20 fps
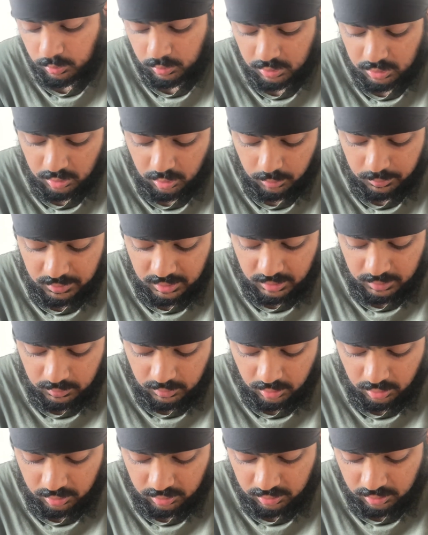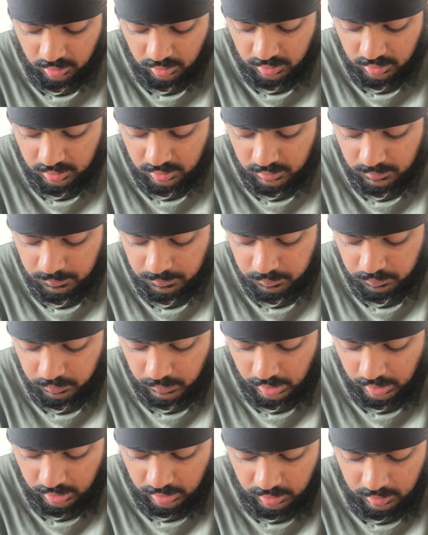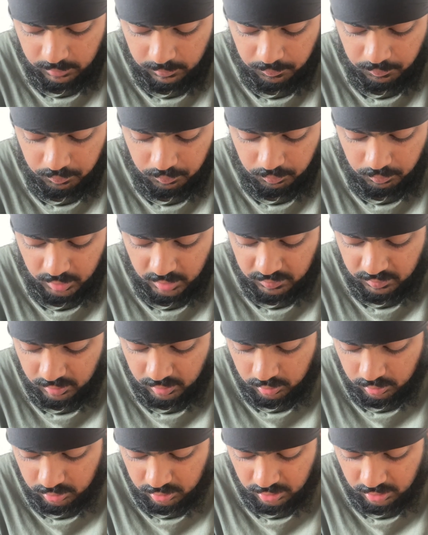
the top teams are signing midfielders.